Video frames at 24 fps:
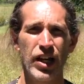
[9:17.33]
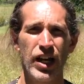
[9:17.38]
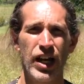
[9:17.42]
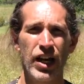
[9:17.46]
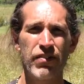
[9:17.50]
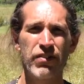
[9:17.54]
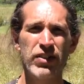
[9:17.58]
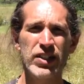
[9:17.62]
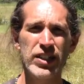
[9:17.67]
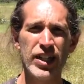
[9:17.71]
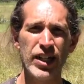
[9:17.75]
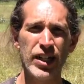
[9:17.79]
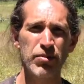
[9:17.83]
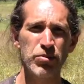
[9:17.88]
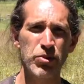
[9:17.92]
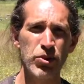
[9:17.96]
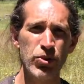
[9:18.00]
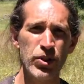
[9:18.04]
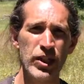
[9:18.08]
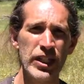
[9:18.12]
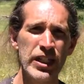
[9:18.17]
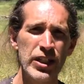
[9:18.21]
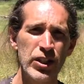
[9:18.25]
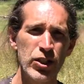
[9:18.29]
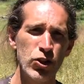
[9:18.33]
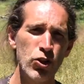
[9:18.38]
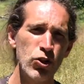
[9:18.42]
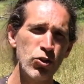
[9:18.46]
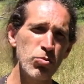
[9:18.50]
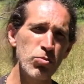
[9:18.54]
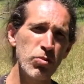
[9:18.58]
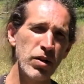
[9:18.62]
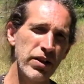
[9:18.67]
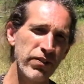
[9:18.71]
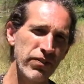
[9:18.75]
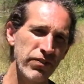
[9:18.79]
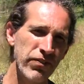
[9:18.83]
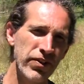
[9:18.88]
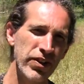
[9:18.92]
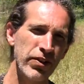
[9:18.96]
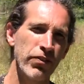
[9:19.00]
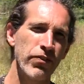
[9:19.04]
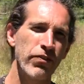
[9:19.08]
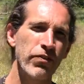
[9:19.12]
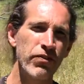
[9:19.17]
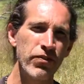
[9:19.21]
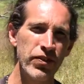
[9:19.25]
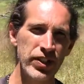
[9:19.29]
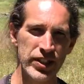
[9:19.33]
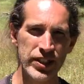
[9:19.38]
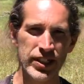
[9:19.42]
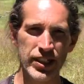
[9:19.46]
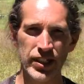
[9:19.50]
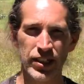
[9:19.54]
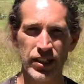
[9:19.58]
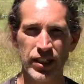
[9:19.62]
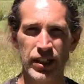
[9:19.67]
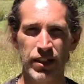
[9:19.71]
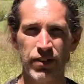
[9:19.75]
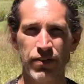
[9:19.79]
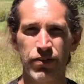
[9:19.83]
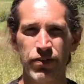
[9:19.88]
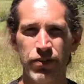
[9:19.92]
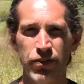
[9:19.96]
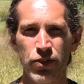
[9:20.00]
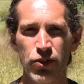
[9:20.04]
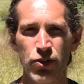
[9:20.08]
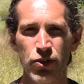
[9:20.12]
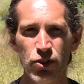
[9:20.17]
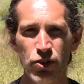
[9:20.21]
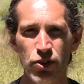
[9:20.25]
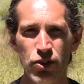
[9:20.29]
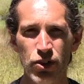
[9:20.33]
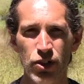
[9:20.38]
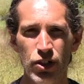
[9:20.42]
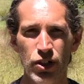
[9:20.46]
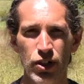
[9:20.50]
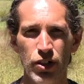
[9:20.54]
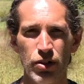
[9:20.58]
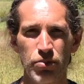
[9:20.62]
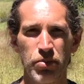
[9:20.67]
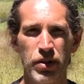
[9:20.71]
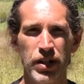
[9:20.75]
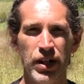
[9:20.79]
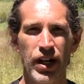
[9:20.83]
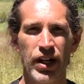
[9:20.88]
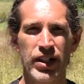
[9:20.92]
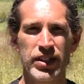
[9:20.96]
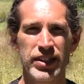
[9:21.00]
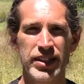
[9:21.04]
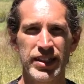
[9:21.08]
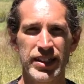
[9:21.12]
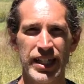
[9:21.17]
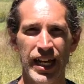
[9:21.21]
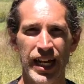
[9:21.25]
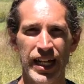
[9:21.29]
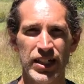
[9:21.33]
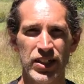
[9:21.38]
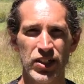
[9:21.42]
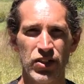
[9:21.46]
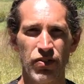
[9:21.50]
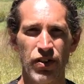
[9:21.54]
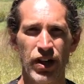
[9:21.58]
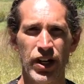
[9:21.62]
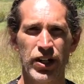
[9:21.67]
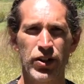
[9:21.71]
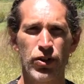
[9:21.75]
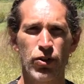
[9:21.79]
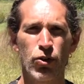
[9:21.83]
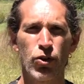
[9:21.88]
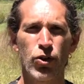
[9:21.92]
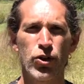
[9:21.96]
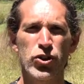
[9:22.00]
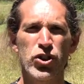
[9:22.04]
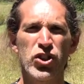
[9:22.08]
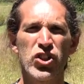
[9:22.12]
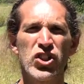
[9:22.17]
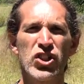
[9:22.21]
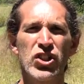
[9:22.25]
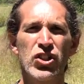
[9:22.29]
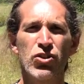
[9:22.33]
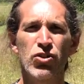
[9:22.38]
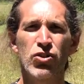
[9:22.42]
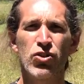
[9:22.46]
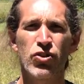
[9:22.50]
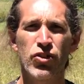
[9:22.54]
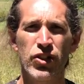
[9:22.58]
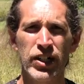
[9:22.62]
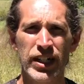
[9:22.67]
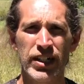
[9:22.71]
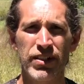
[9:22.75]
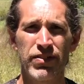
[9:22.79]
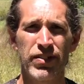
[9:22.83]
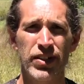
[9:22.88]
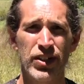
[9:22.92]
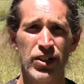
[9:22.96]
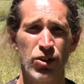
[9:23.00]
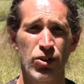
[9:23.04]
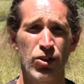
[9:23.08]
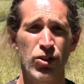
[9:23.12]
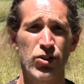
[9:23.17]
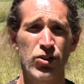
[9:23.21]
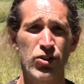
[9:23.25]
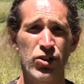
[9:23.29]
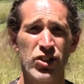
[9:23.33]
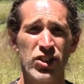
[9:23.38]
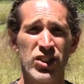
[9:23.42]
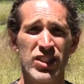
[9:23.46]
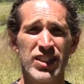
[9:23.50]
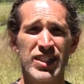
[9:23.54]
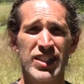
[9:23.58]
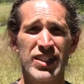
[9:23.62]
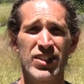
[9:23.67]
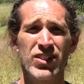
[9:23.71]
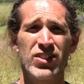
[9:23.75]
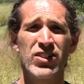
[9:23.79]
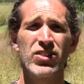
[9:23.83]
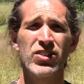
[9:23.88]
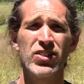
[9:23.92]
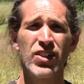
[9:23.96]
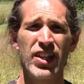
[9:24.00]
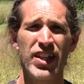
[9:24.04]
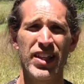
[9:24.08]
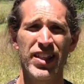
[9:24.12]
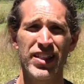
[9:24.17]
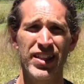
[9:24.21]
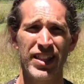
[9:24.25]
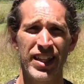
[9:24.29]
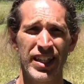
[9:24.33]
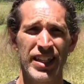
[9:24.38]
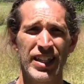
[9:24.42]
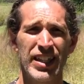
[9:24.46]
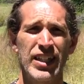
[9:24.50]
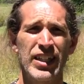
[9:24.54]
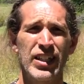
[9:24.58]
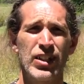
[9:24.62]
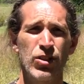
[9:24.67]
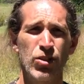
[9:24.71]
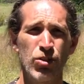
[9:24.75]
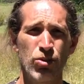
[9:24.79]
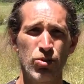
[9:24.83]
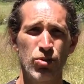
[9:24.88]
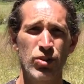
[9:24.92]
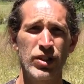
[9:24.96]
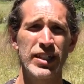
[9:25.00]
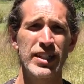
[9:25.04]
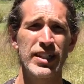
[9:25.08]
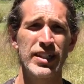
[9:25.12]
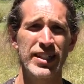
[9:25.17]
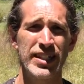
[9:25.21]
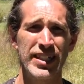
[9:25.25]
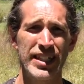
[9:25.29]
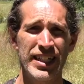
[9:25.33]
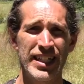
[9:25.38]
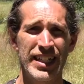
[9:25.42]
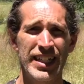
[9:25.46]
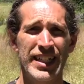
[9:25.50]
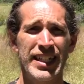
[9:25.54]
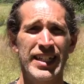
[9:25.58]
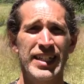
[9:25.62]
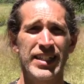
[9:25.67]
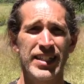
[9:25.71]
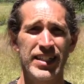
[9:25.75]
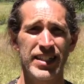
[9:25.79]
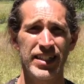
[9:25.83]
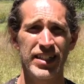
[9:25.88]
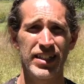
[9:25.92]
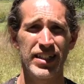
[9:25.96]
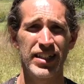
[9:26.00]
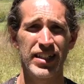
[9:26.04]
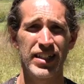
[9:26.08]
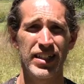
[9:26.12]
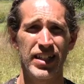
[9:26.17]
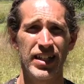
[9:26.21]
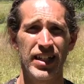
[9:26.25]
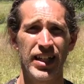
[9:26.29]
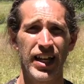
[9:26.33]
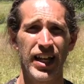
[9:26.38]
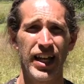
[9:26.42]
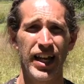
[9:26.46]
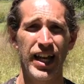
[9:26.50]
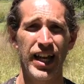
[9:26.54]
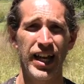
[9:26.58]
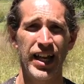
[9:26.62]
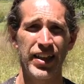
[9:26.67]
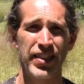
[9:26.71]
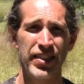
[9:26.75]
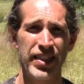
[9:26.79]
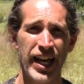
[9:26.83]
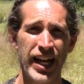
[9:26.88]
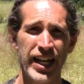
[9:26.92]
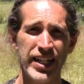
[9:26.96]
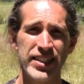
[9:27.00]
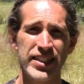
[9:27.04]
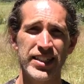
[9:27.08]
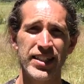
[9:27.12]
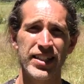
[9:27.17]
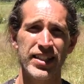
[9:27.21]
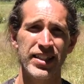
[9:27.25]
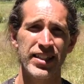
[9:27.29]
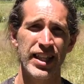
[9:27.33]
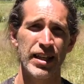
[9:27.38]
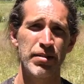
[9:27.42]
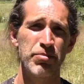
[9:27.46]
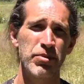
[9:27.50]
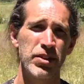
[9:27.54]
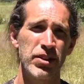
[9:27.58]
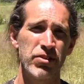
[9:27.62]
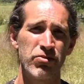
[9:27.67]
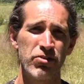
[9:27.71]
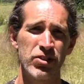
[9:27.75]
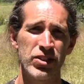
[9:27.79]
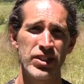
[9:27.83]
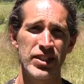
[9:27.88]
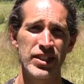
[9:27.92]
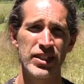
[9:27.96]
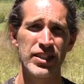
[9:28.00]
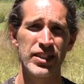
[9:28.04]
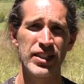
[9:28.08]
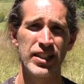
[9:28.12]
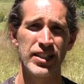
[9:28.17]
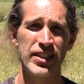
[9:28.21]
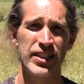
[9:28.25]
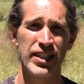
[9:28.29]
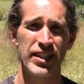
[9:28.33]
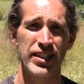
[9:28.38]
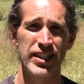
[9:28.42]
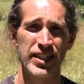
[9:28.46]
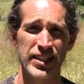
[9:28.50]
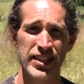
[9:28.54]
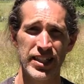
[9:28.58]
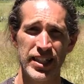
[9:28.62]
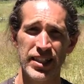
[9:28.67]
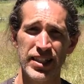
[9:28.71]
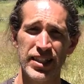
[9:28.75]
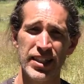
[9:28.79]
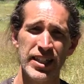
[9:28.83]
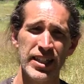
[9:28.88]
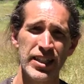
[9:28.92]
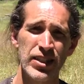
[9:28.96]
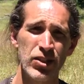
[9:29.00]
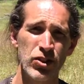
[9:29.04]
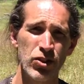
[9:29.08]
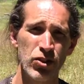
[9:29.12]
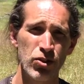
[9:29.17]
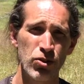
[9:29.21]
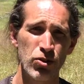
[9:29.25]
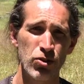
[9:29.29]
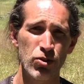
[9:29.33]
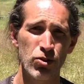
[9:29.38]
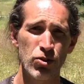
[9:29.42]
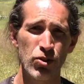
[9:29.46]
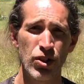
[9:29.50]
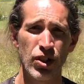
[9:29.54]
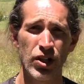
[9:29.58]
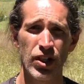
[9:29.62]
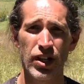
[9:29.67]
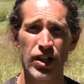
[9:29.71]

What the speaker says: Every time you eat, you might feel physically full but unsatisfied, or still craving, or still thinking you need to eat. And that's leptin resistance, and this can lead to